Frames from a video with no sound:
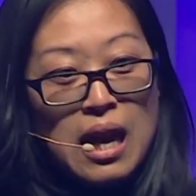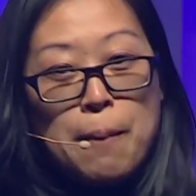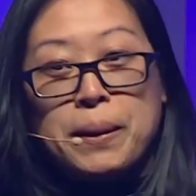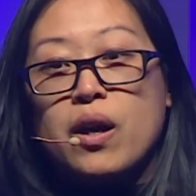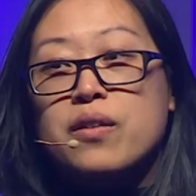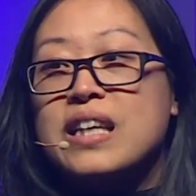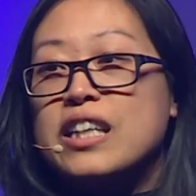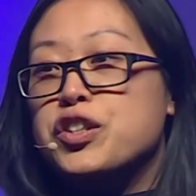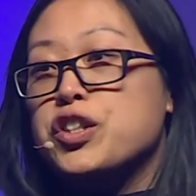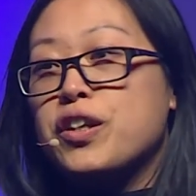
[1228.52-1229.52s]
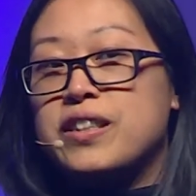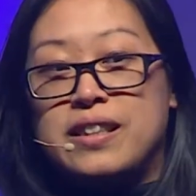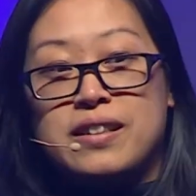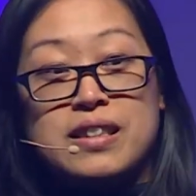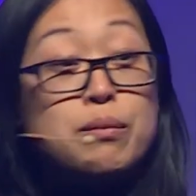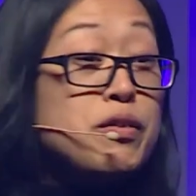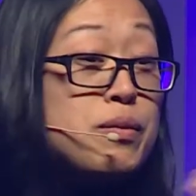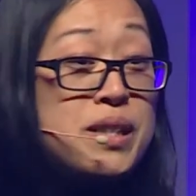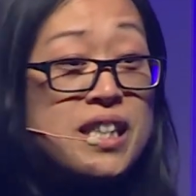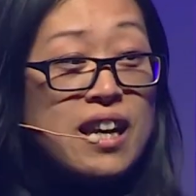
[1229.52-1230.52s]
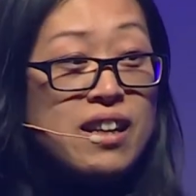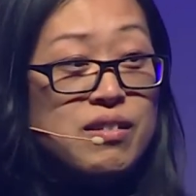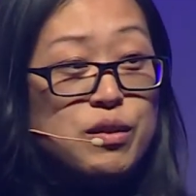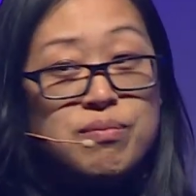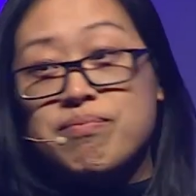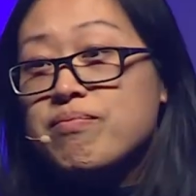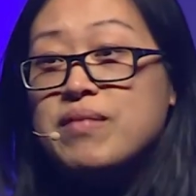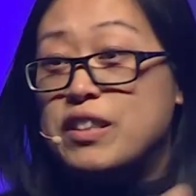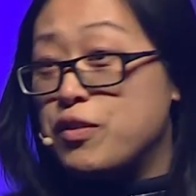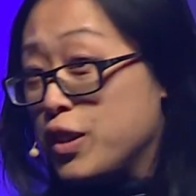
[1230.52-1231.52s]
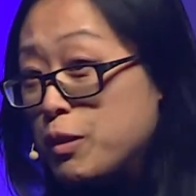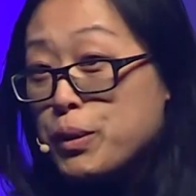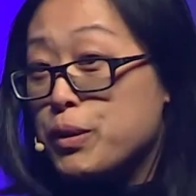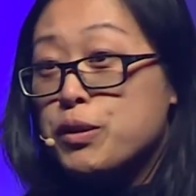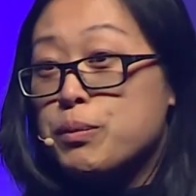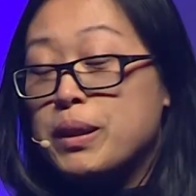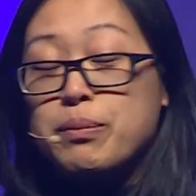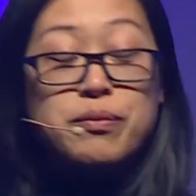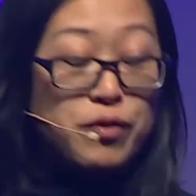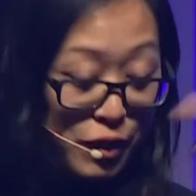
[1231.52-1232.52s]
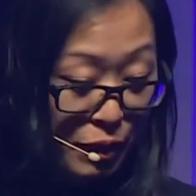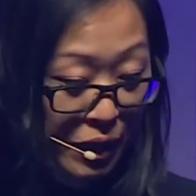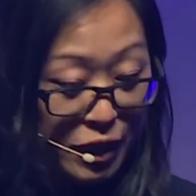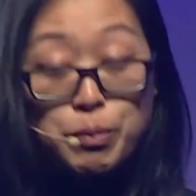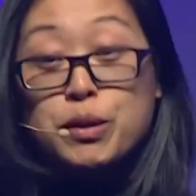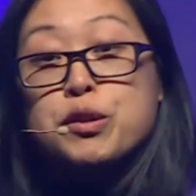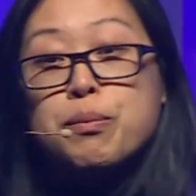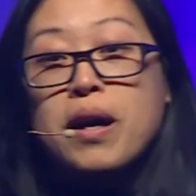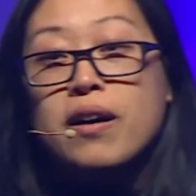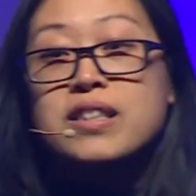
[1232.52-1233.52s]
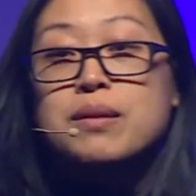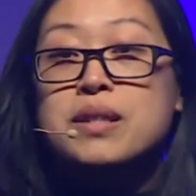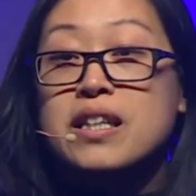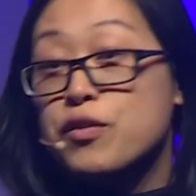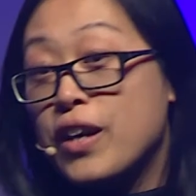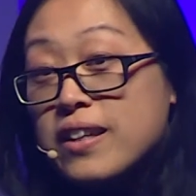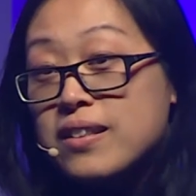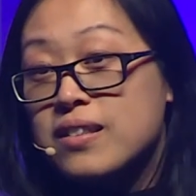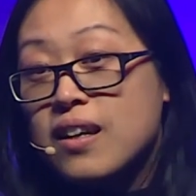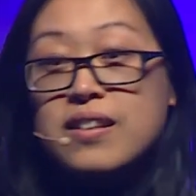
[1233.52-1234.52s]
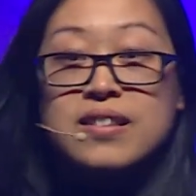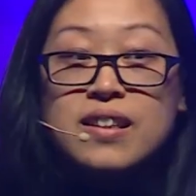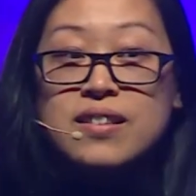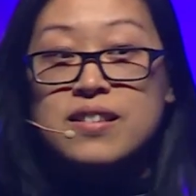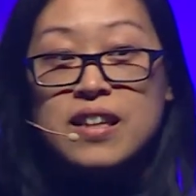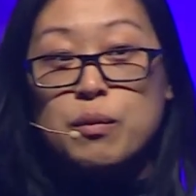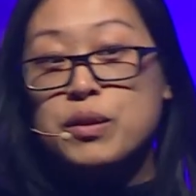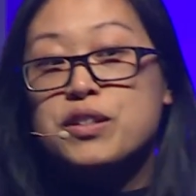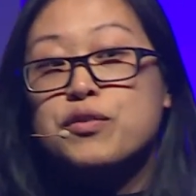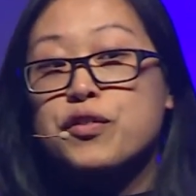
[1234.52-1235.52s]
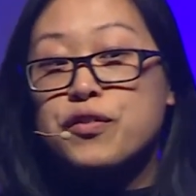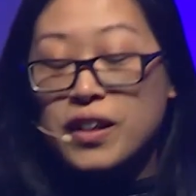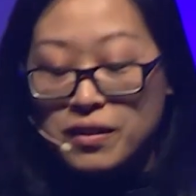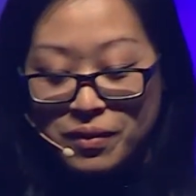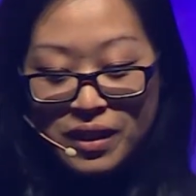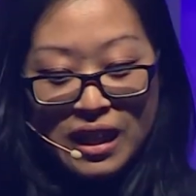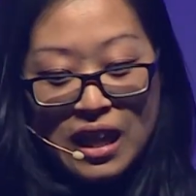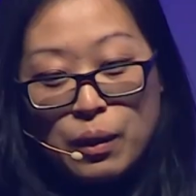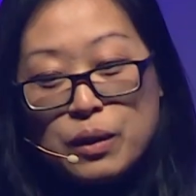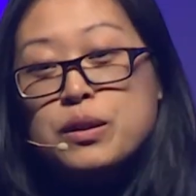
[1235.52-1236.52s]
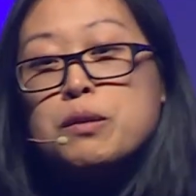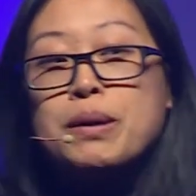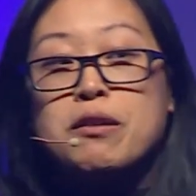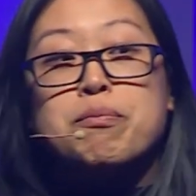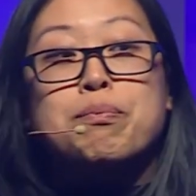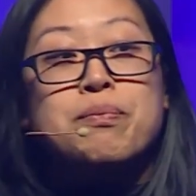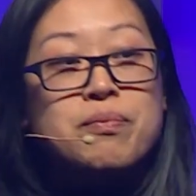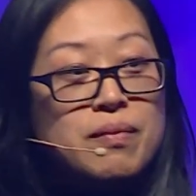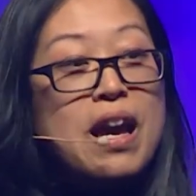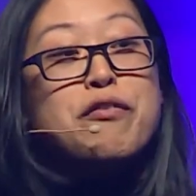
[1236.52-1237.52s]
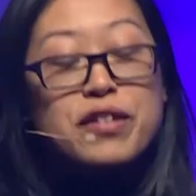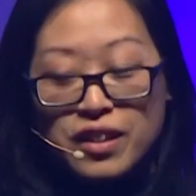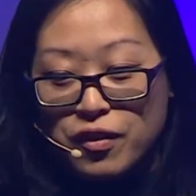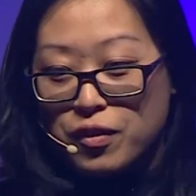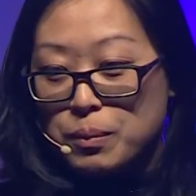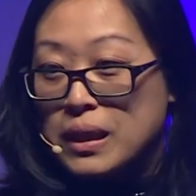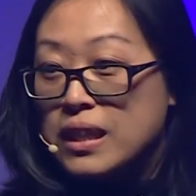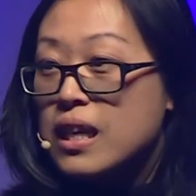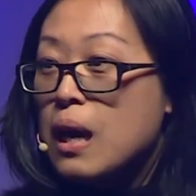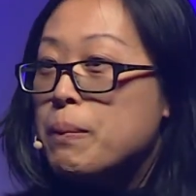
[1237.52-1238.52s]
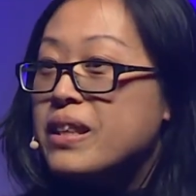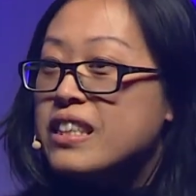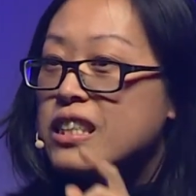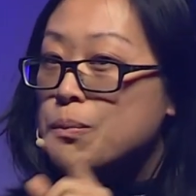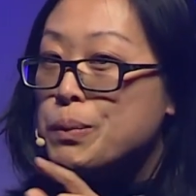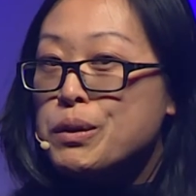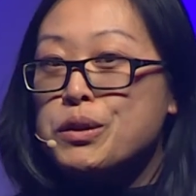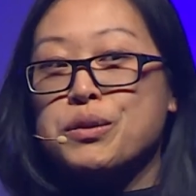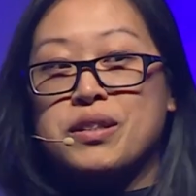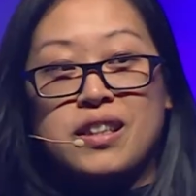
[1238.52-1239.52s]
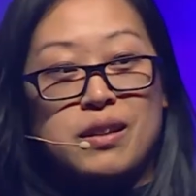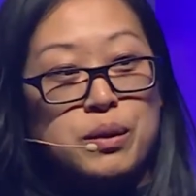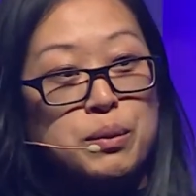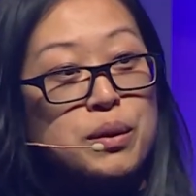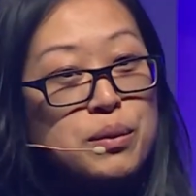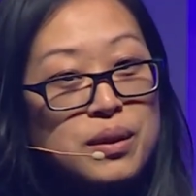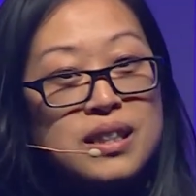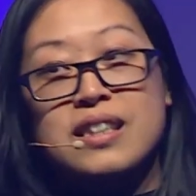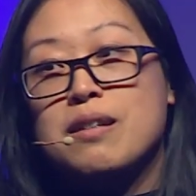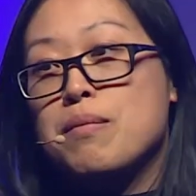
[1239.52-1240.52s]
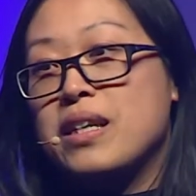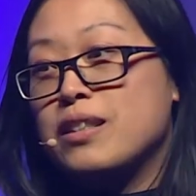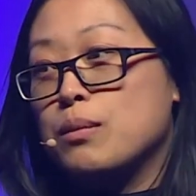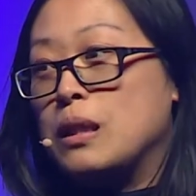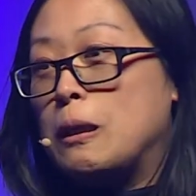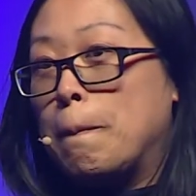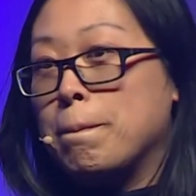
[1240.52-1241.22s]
But on that journey, some of them say it's for spiritual people, for a spiritual path. Some say it's for exercise, and others say, well, it's just for fun. It was a bit of everything for me, but the spiritual side was what really amazed me.